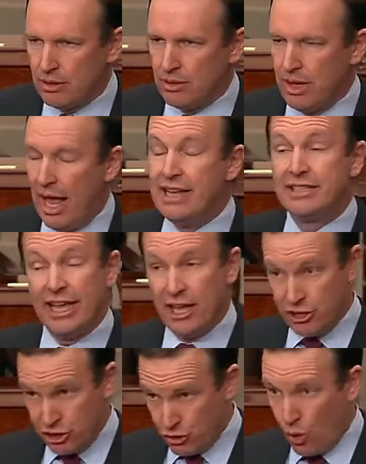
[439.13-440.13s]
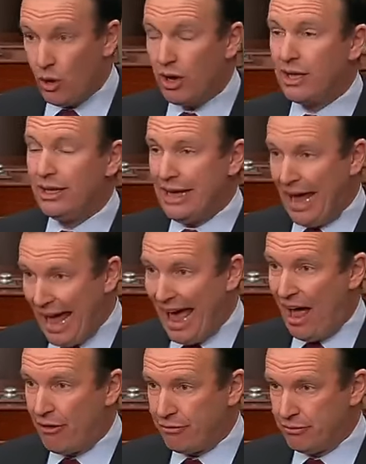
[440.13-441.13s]
as they historically
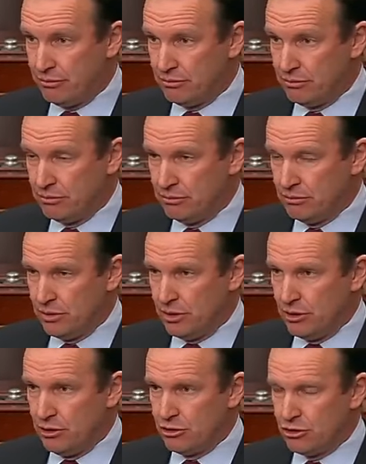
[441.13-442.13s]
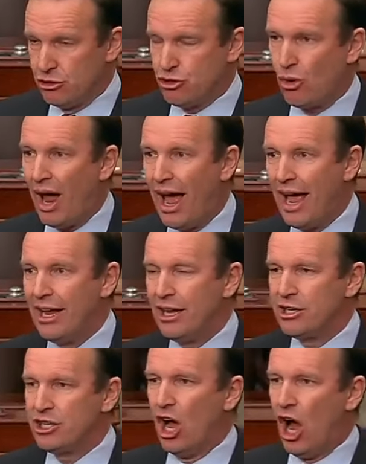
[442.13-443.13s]
have, to try
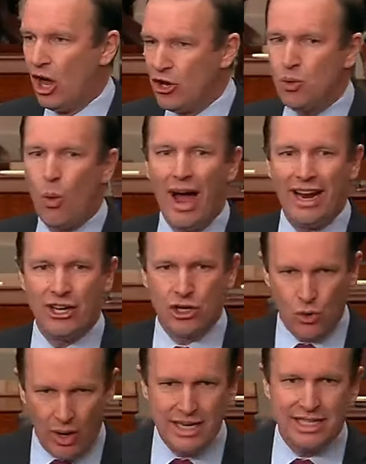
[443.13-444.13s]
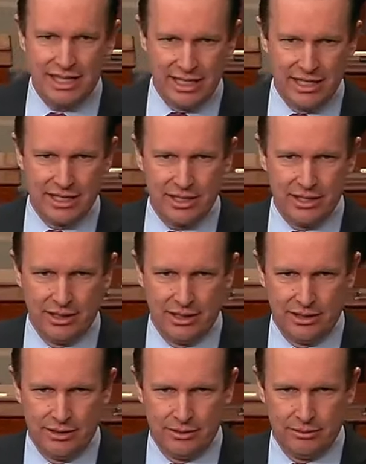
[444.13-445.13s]
to unwind crises
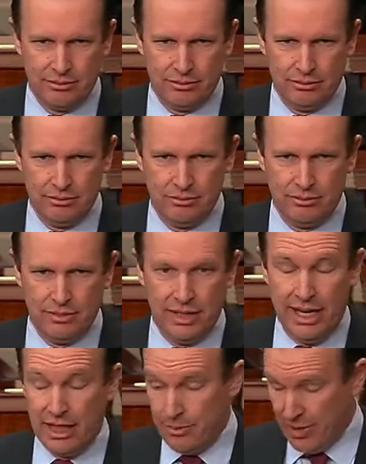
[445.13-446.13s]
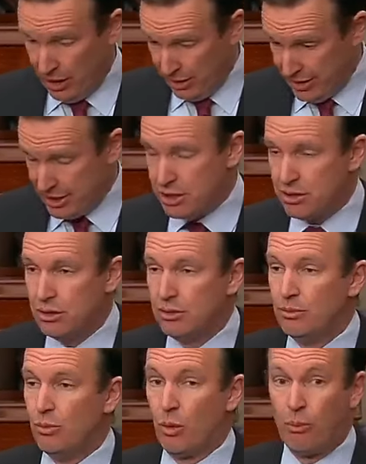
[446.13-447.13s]
in the Middle East
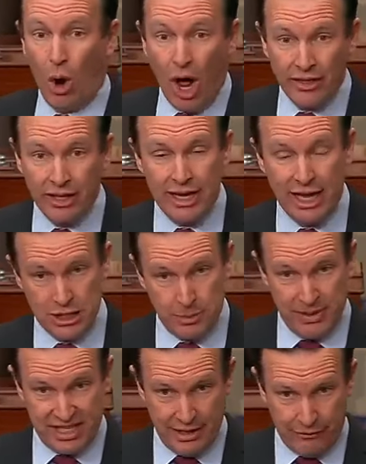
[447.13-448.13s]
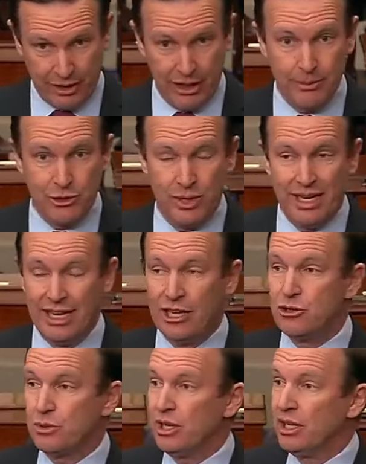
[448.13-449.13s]
more broadly and specifically between
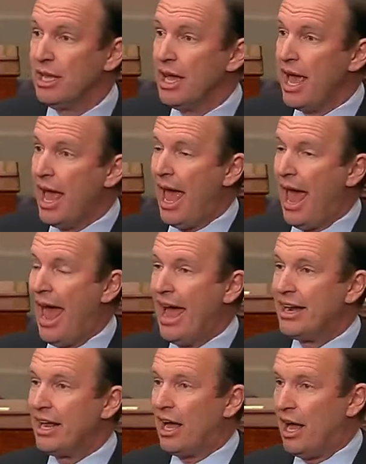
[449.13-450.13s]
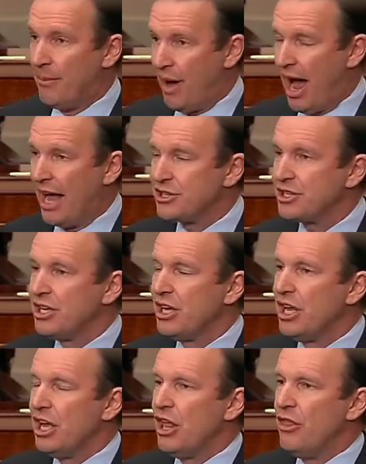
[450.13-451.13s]
Israel and Hamas,
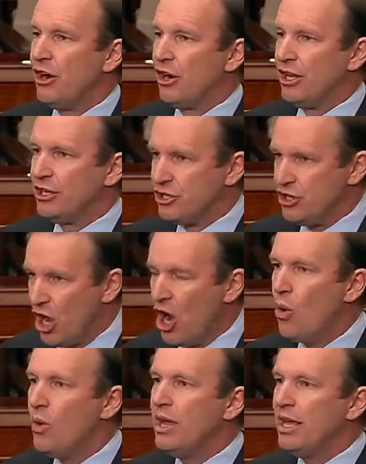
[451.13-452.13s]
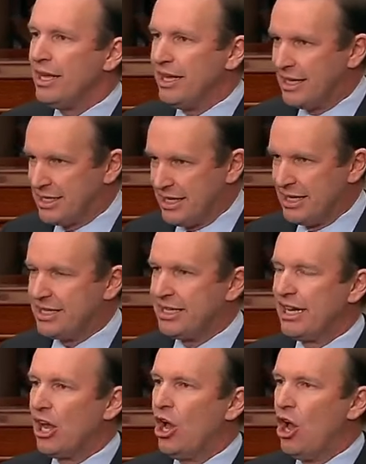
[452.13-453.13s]
there is no
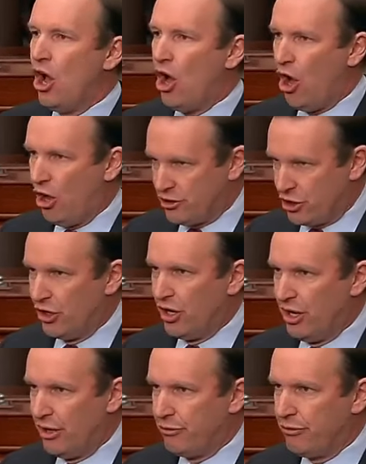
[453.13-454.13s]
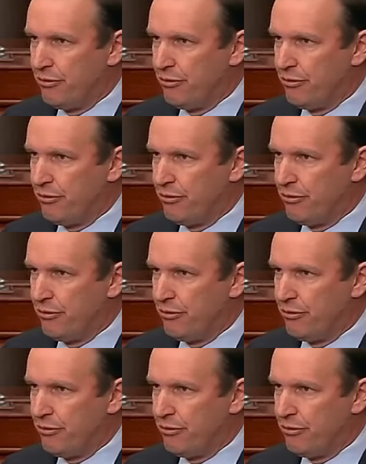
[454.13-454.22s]
existing alternative.